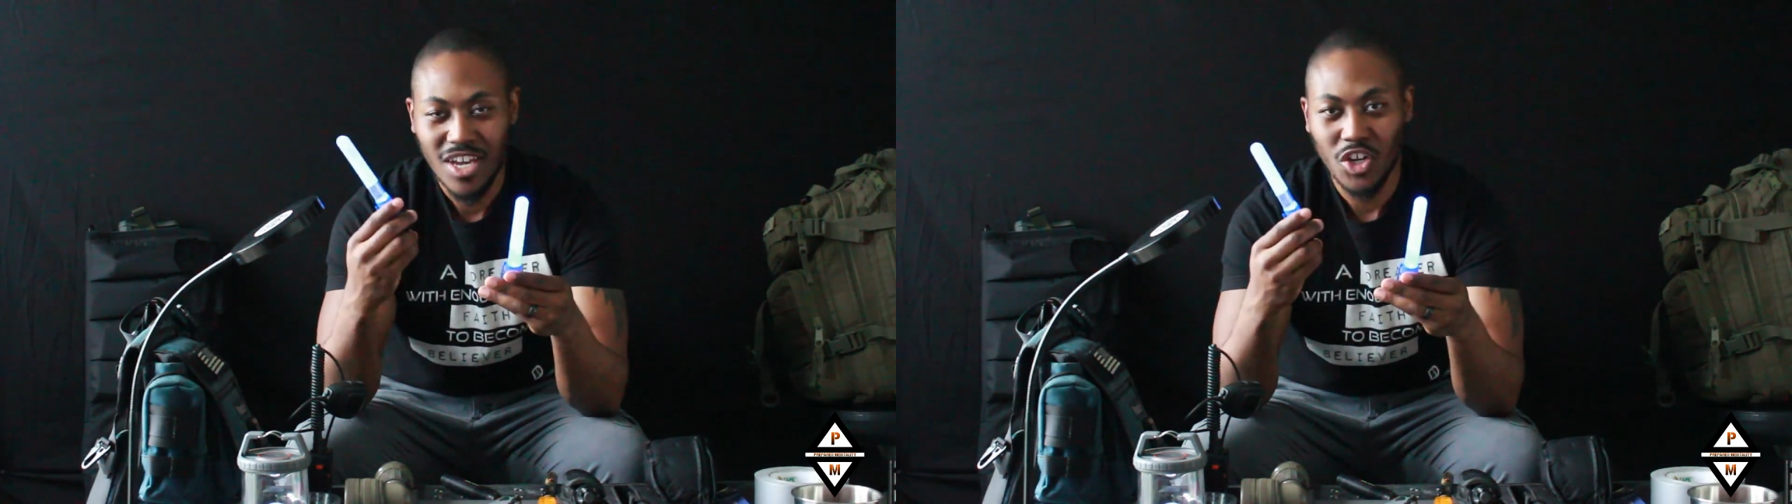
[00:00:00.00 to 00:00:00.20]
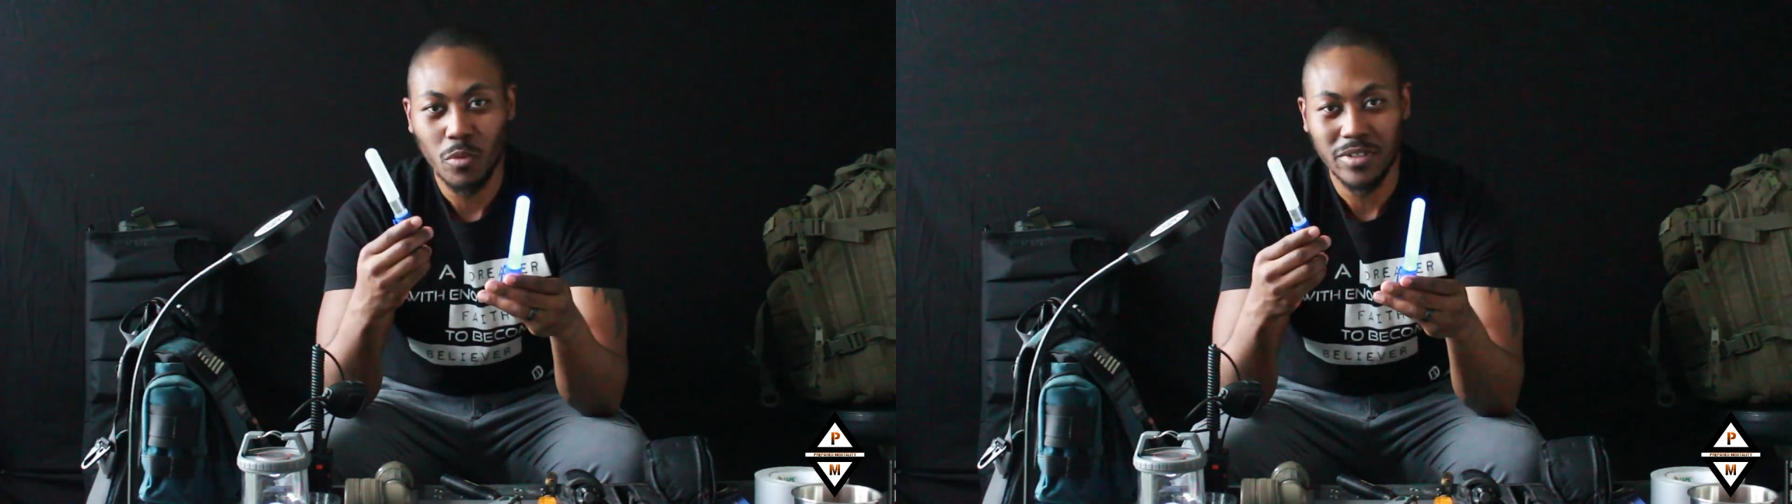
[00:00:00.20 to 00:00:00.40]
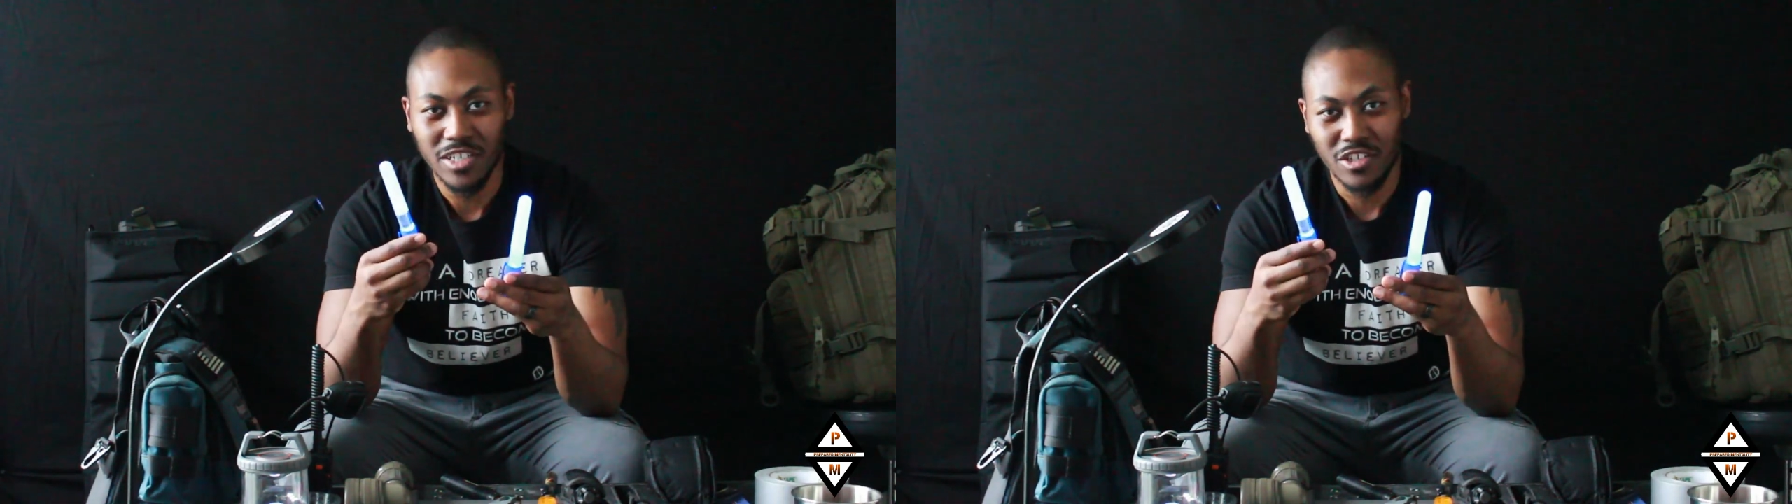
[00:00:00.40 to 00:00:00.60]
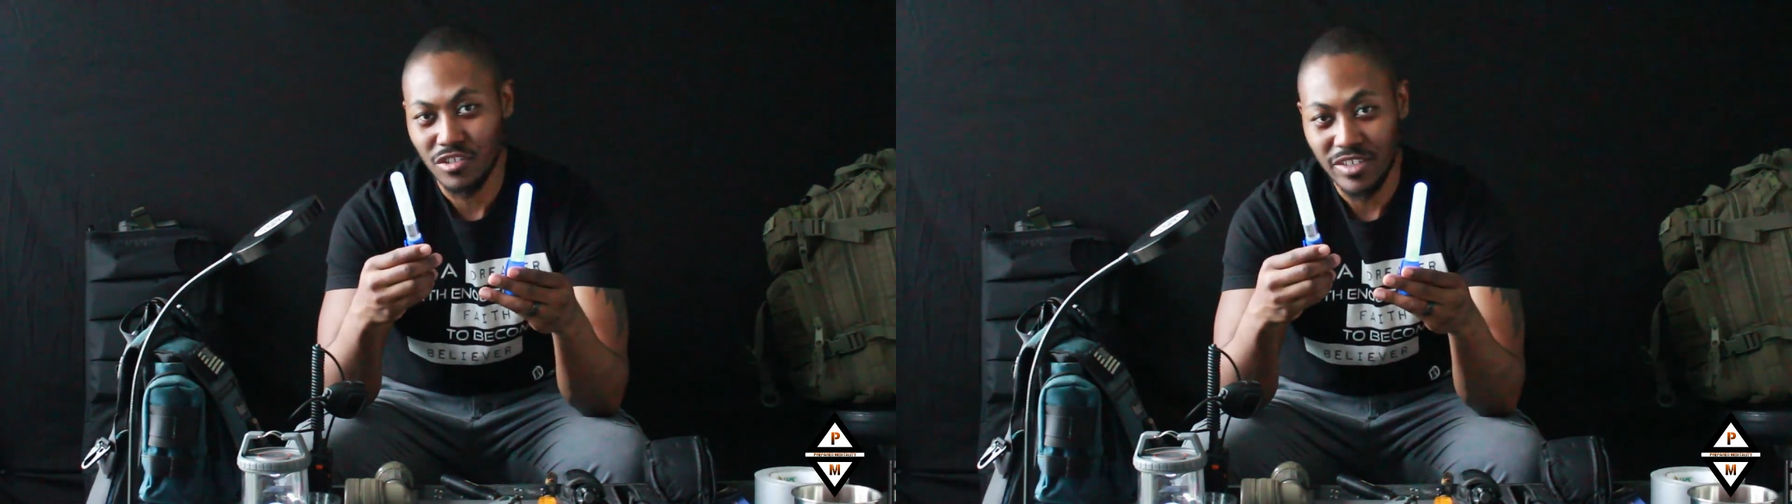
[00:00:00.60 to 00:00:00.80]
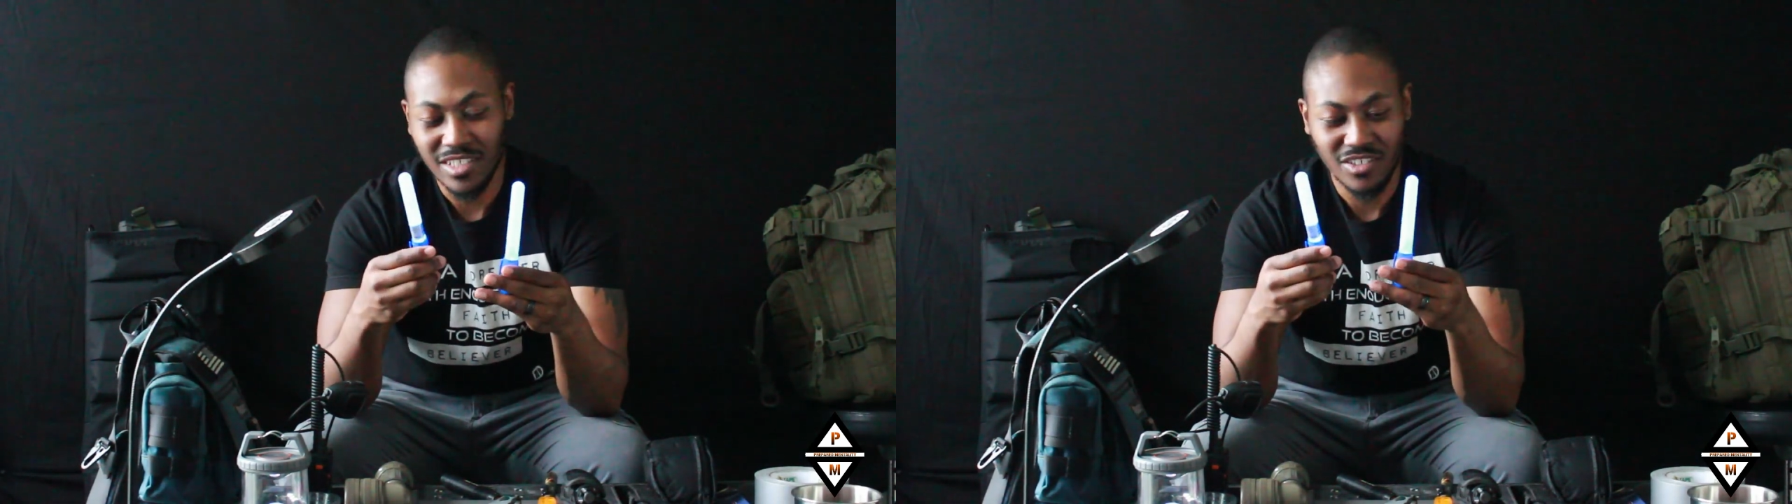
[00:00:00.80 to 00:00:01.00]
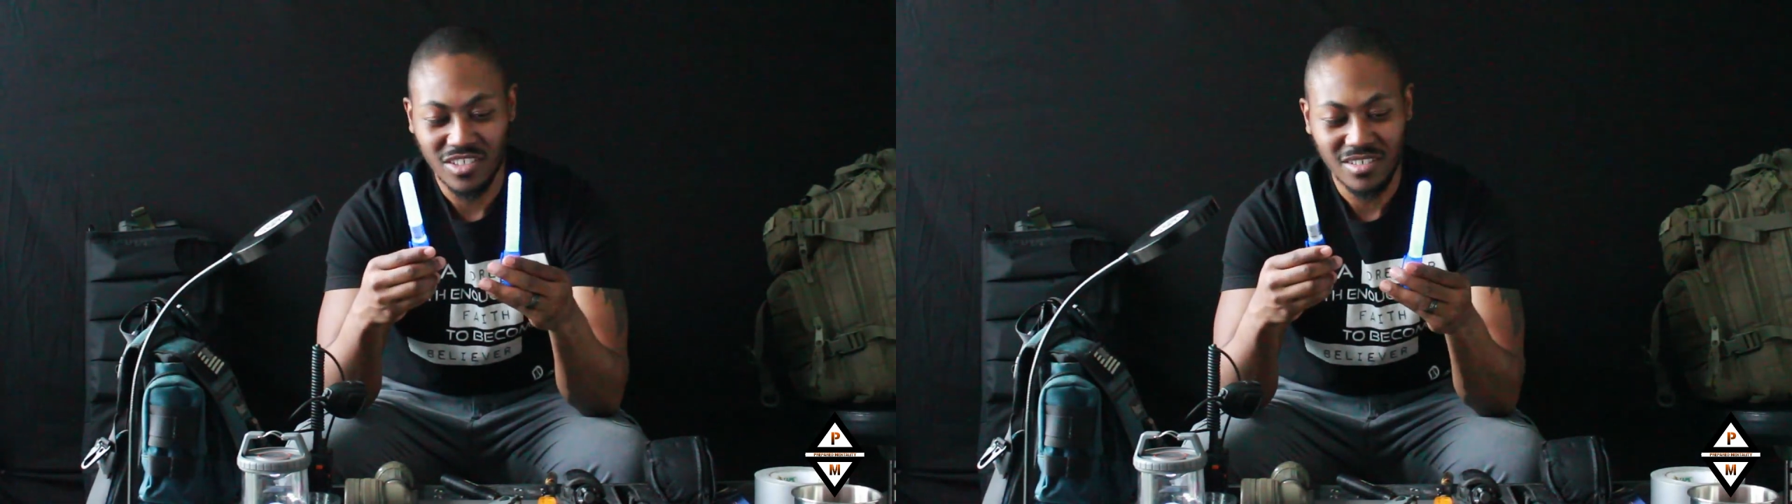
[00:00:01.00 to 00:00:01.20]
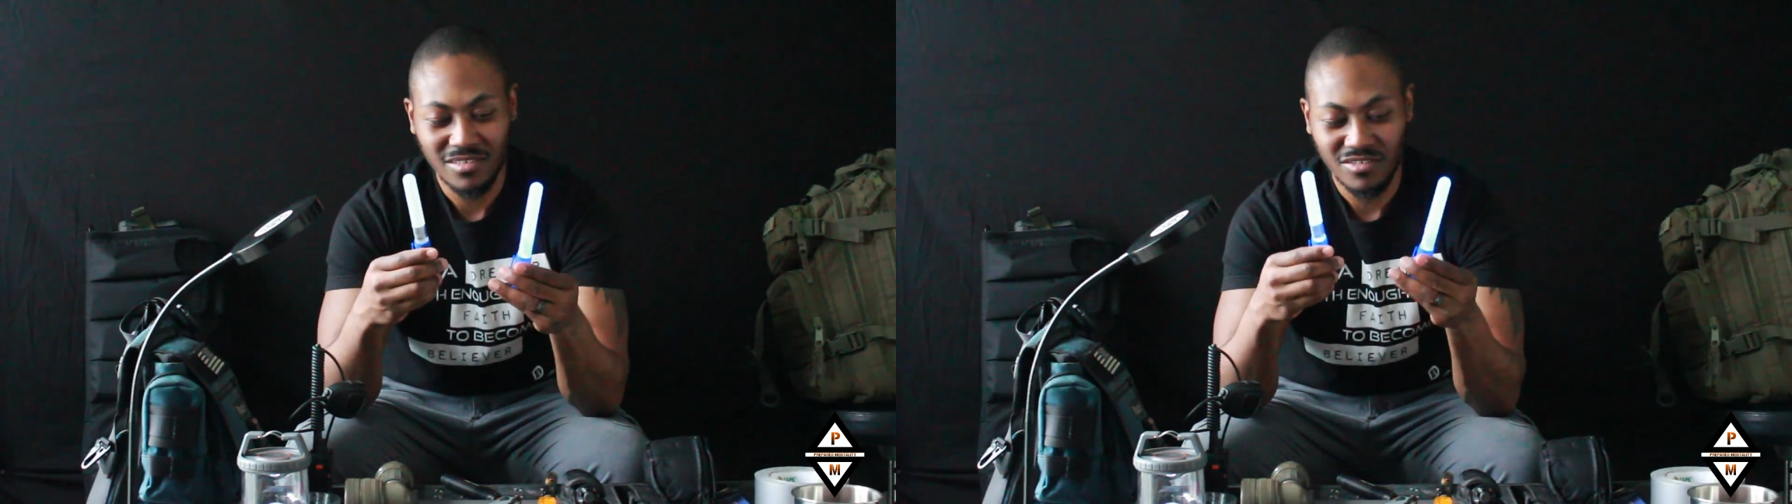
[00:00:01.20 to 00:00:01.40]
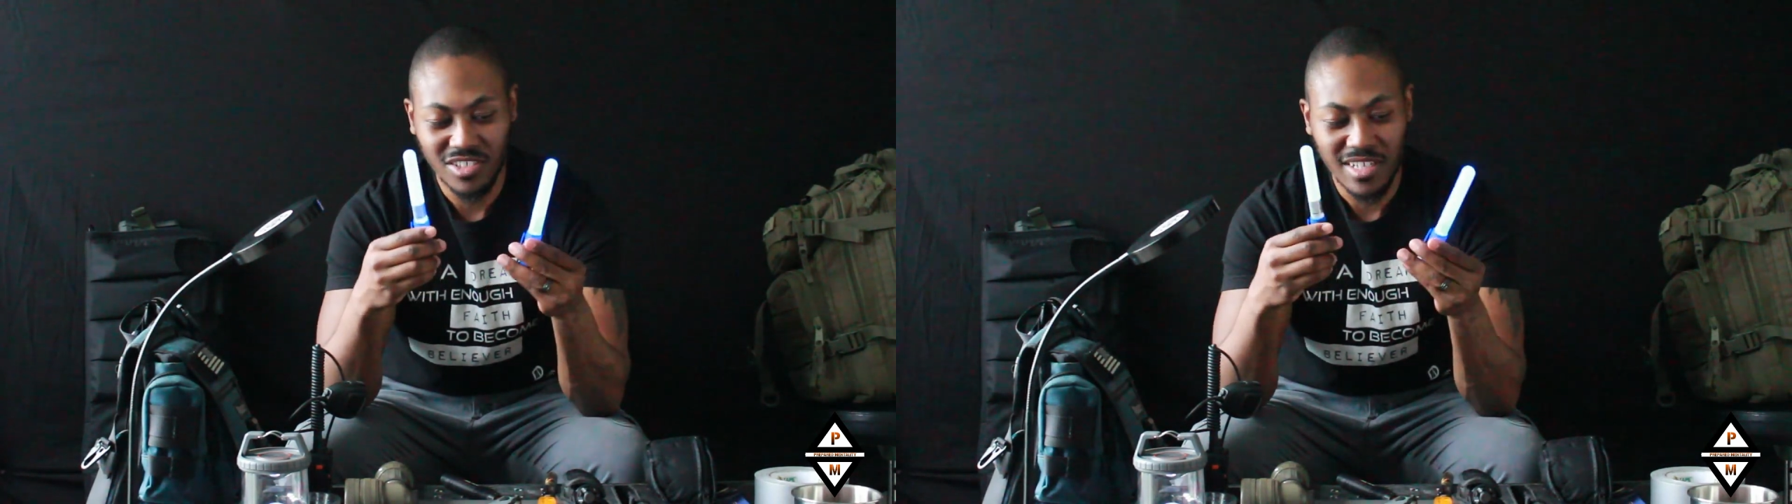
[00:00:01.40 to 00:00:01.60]
No particular reason,
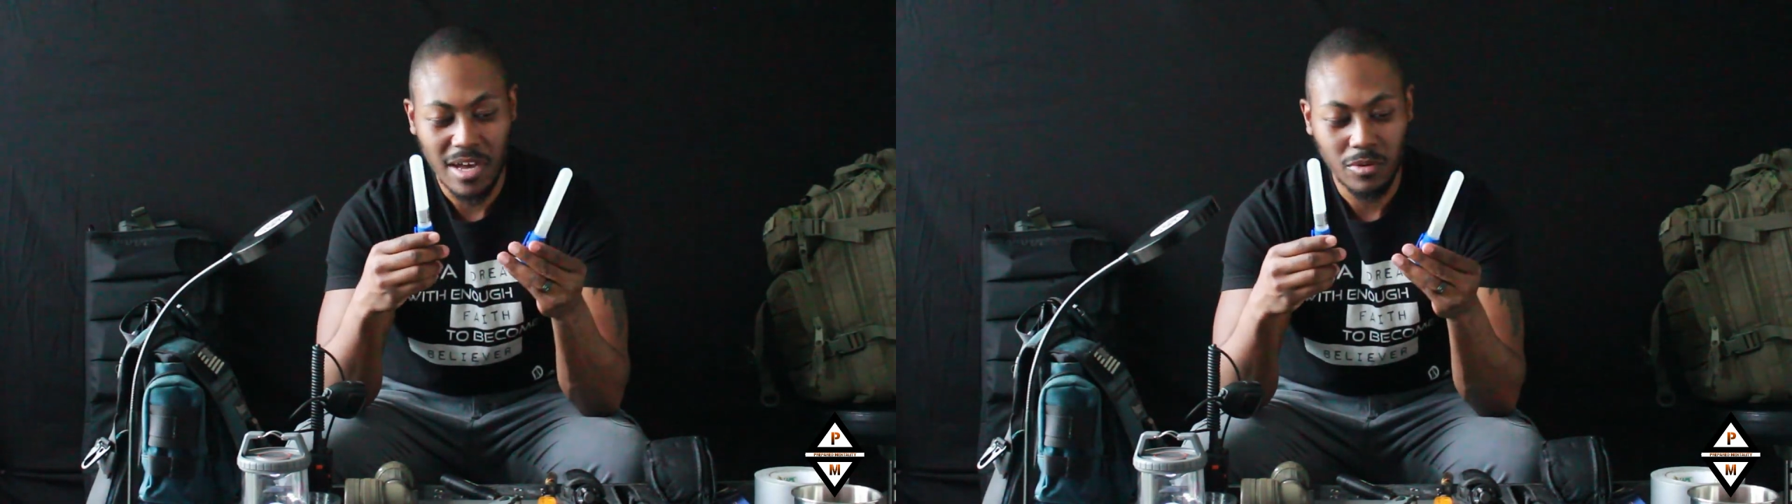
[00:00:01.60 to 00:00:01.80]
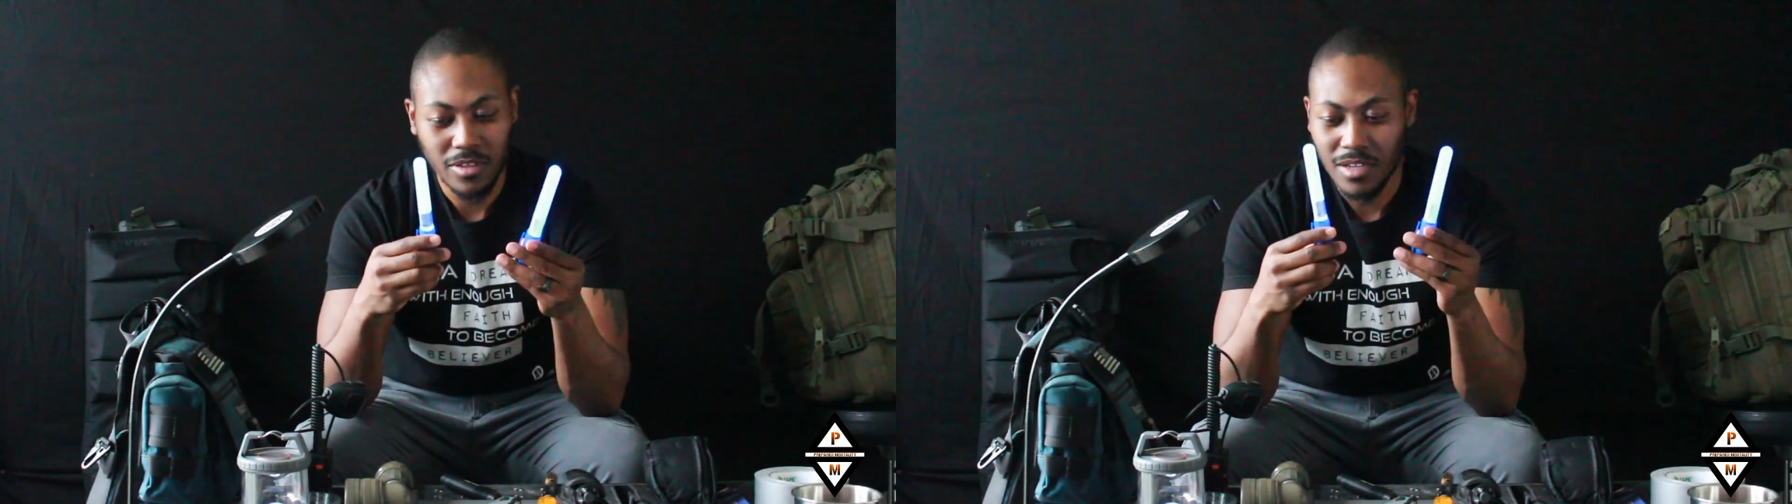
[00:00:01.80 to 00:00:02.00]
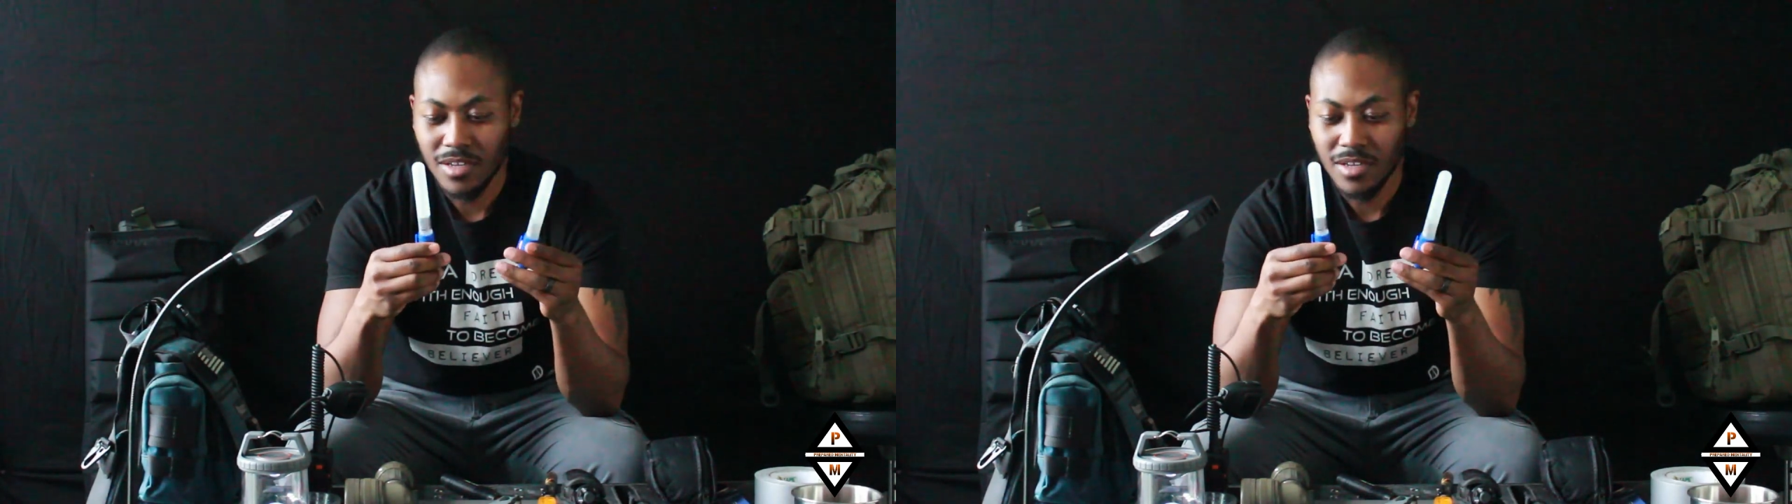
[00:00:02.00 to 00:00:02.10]
just that one.